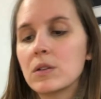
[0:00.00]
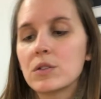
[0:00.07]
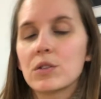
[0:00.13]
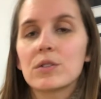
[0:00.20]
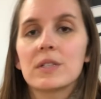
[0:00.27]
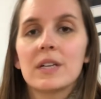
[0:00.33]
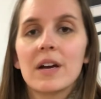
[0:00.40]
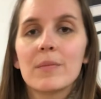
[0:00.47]
So
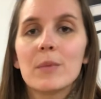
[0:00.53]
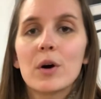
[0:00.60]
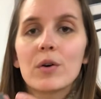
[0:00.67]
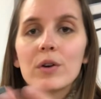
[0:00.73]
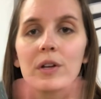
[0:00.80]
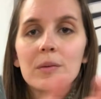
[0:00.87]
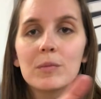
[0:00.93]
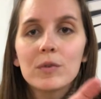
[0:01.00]
see, I'm
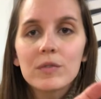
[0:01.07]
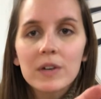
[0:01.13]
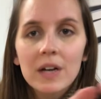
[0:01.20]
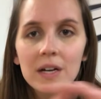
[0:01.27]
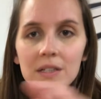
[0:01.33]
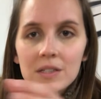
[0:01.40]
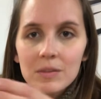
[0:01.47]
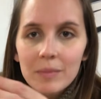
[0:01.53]
already moving
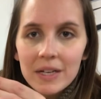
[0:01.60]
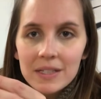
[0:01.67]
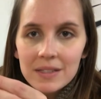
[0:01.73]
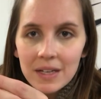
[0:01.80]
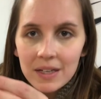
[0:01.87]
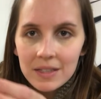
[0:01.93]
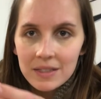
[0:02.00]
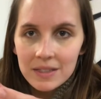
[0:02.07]
on to my
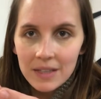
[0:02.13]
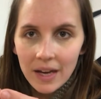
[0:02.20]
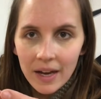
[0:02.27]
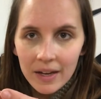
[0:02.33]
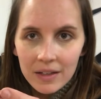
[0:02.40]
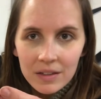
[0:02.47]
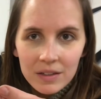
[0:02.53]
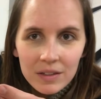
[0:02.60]
second
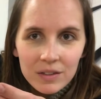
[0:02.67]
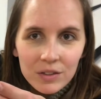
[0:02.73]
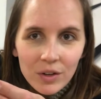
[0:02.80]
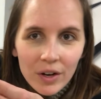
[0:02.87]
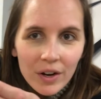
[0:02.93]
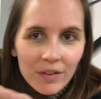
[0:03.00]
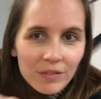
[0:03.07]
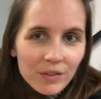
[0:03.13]
side. So
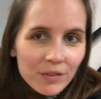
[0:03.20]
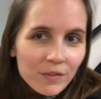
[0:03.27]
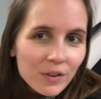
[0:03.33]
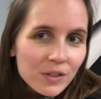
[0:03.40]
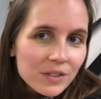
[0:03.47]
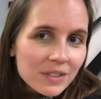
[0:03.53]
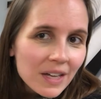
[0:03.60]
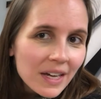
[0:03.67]
I have the
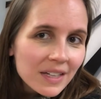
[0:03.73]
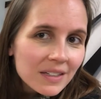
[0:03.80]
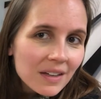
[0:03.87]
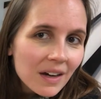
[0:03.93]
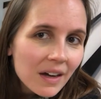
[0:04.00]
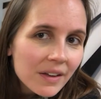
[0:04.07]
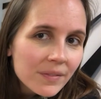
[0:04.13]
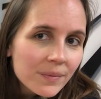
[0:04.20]
first side
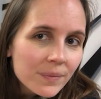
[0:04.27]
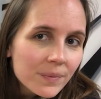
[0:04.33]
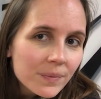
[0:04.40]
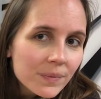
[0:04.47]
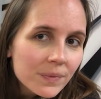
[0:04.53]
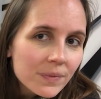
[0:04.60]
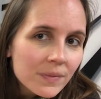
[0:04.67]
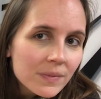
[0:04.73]
done.
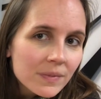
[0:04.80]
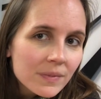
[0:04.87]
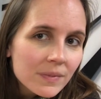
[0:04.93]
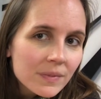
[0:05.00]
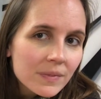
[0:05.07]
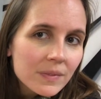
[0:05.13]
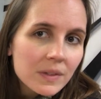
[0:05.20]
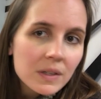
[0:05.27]

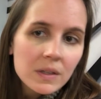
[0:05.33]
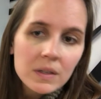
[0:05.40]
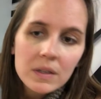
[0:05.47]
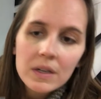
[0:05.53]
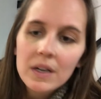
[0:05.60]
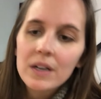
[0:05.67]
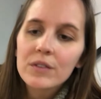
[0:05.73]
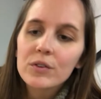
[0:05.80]

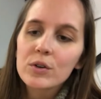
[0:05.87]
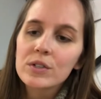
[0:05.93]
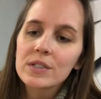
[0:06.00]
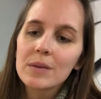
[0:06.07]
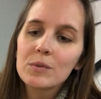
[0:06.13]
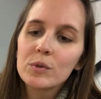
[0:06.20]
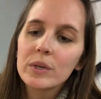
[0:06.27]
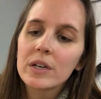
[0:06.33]
And of course,
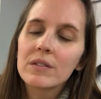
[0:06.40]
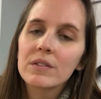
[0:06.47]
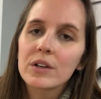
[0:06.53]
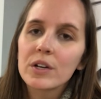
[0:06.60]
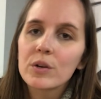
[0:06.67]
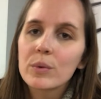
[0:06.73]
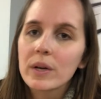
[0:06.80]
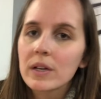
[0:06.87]
I'm doing it
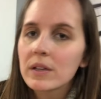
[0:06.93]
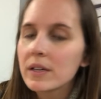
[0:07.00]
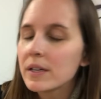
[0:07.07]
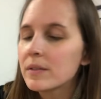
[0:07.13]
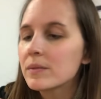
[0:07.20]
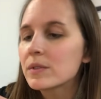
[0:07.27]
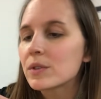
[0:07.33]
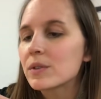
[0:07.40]
very
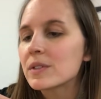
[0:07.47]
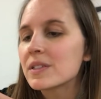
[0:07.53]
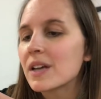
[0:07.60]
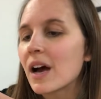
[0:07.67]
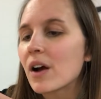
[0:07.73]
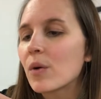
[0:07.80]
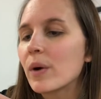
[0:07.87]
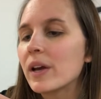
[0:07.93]
quickly, so it's
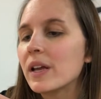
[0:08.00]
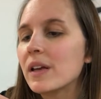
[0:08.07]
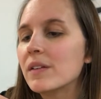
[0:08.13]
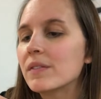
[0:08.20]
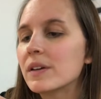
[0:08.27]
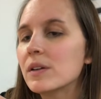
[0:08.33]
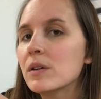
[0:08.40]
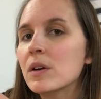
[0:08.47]
not quite
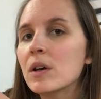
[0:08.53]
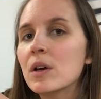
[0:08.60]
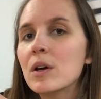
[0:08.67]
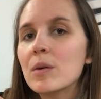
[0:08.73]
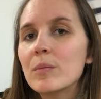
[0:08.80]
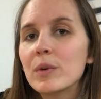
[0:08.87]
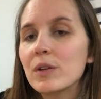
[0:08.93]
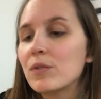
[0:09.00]
even.
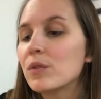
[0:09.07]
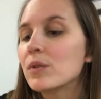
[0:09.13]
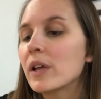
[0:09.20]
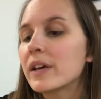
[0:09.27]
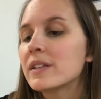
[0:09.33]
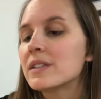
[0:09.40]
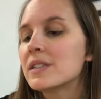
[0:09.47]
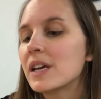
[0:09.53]
But if you would
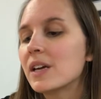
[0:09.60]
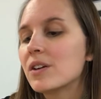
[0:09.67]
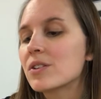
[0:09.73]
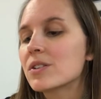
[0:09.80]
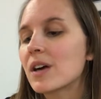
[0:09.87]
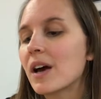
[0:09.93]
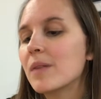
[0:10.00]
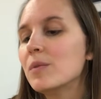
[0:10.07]
like to take your
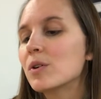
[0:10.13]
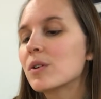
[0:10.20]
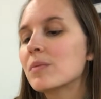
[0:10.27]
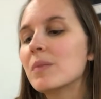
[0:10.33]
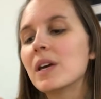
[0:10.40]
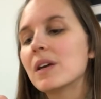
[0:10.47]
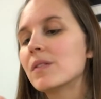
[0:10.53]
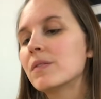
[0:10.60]
time, you can
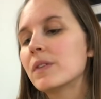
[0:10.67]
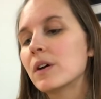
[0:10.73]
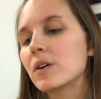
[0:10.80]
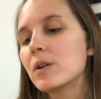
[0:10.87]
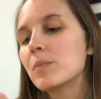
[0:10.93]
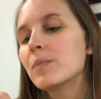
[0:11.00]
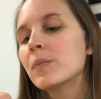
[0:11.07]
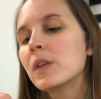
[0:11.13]
make it
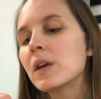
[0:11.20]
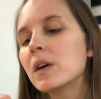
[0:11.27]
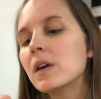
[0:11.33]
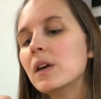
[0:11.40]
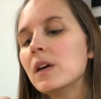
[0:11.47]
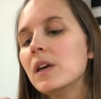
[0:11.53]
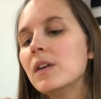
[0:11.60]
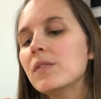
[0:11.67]
very
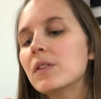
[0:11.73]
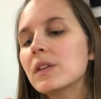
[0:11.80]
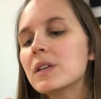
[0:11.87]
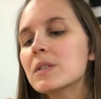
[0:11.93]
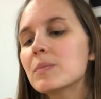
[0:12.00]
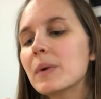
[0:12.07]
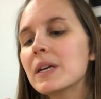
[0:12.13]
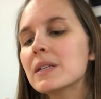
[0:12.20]
evenly
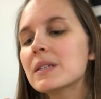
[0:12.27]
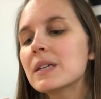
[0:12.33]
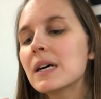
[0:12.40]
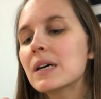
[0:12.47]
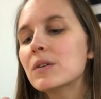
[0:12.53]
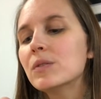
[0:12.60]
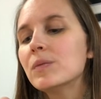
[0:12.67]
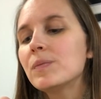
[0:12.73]
spaced
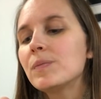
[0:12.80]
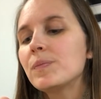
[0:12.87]
out.